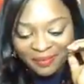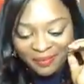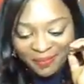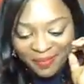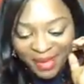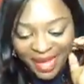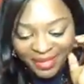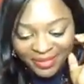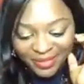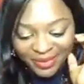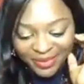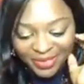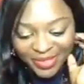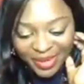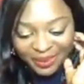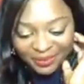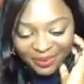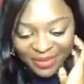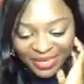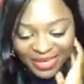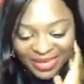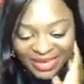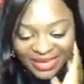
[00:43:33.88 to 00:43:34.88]
Matthew
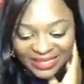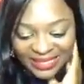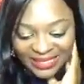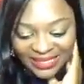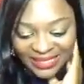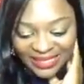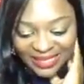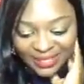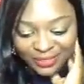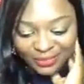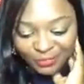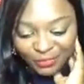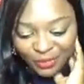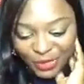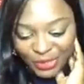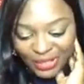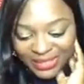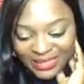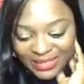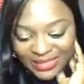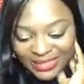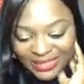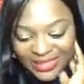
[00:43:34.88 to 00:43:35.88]
chapter 19,
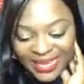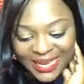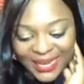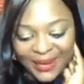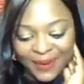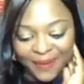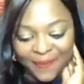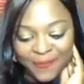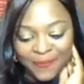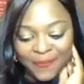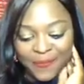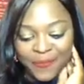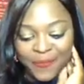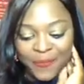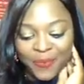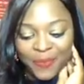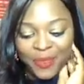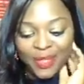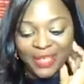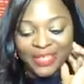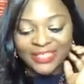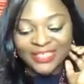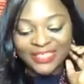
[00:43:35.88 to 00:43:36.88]
verse 10.
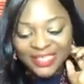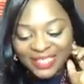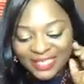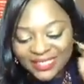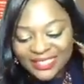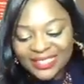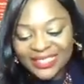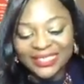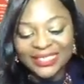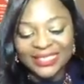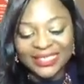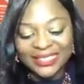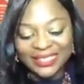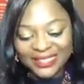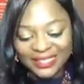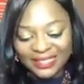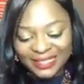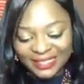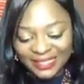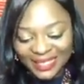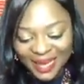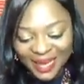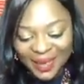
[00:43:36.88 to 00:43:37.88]
Jesus'
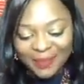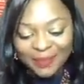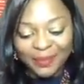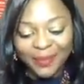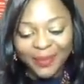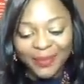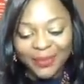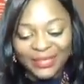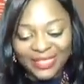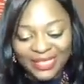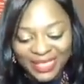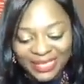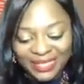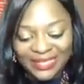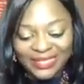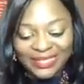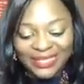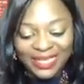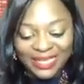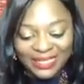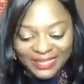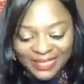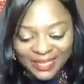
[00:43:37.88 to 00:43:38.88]
disciples then
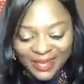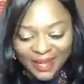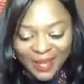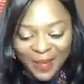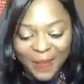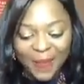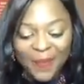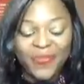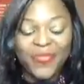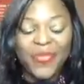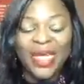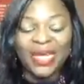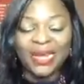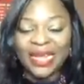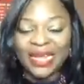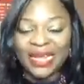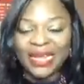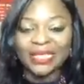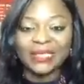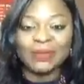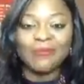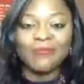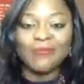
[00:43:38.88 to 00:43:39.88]
said to him, then
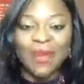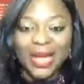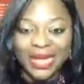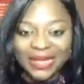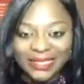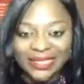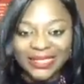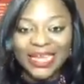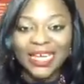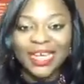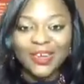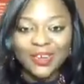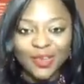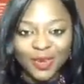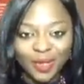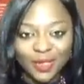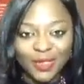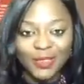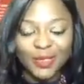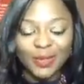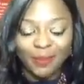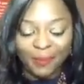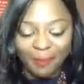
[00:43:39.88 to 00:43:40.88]
it is better
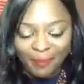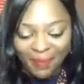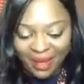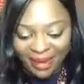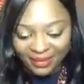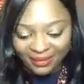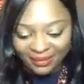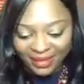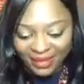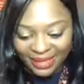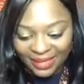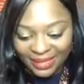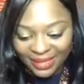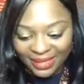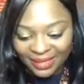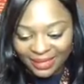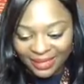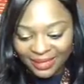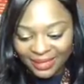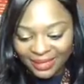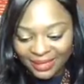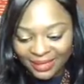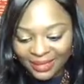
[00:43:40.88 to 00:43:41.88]
not to marry.
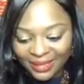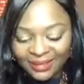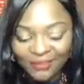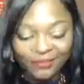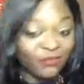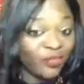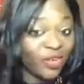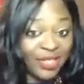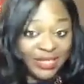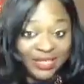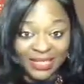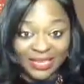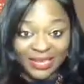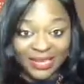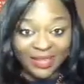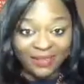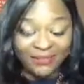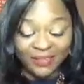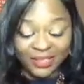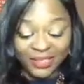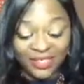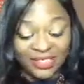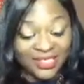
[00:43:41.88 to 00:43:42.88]
Verse
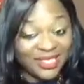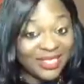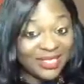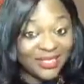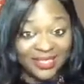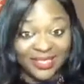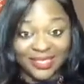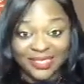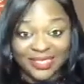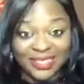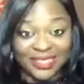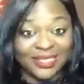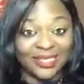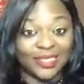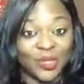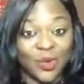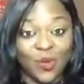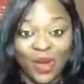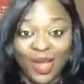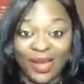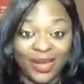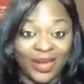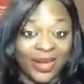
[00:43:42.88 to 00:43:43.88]
11, Jesus said this
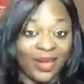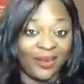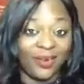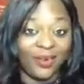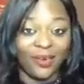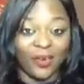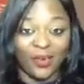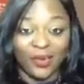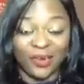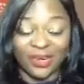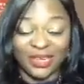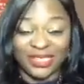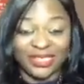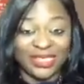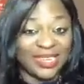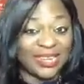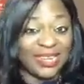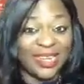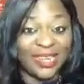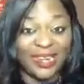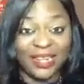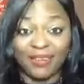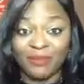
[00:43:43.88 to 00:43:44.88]
quite categorically. He said,
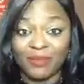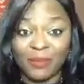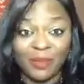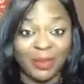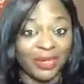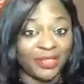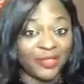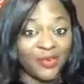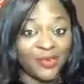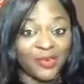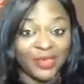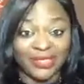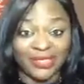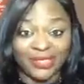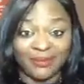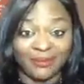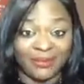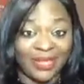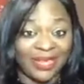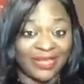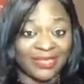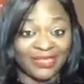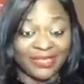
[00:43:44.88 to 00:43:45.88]
not everybody's going to
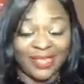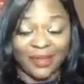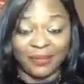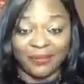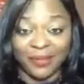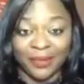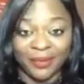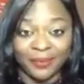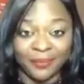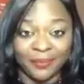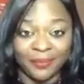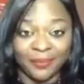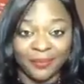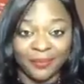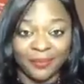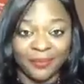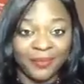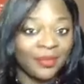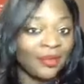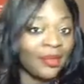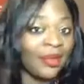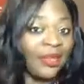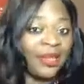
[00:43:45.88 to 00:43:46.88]
accept that statement.
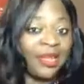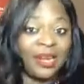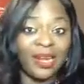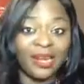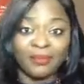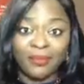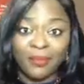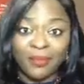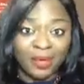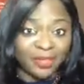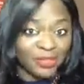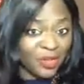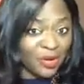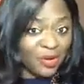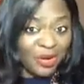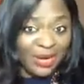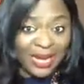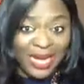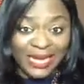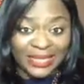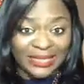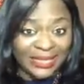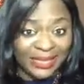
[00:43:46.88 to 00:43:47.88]
Not everybody's going
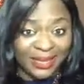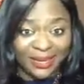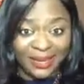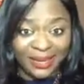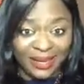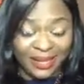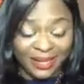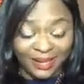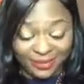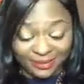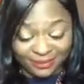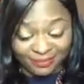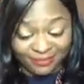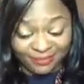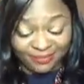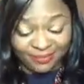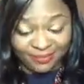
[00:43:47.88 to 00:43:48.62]
to like to hear that.